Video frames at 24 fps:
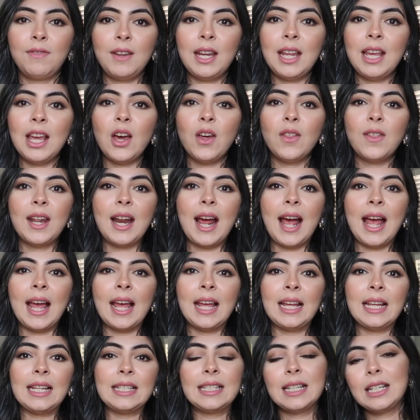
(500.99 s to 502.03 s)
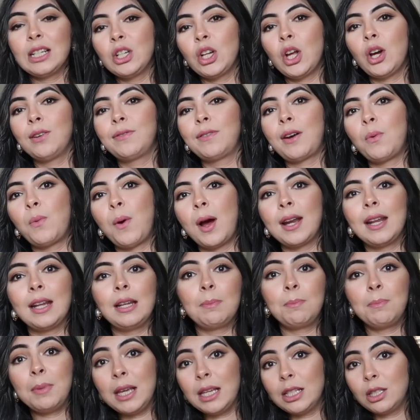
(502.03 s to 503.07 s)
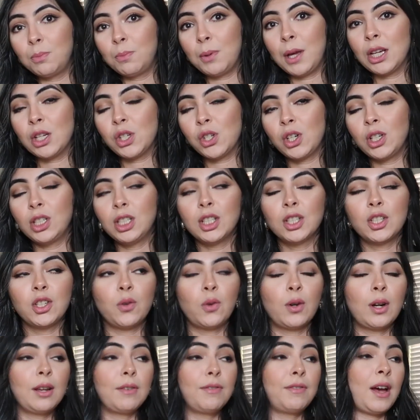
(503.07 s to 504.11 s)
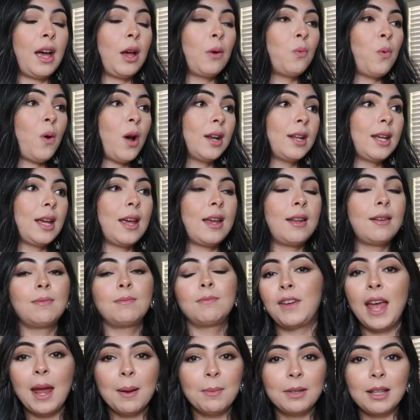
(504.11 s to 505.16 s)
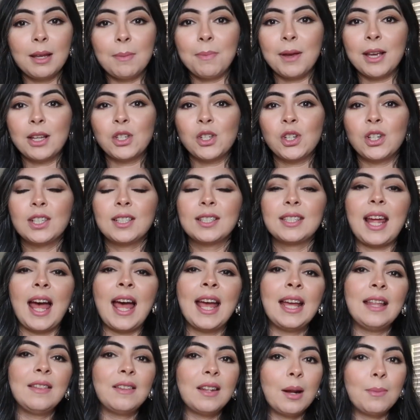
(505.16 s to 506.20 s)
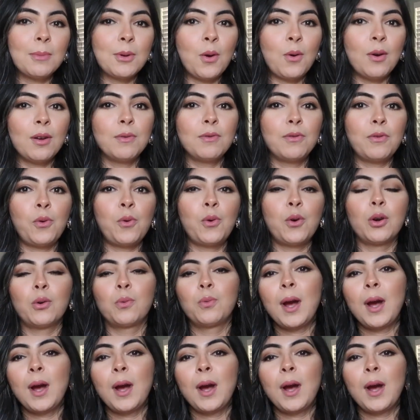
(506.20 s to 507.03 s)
video that I didn't know if I wanted beach pictures or if I wanted family pictures. I ended up going for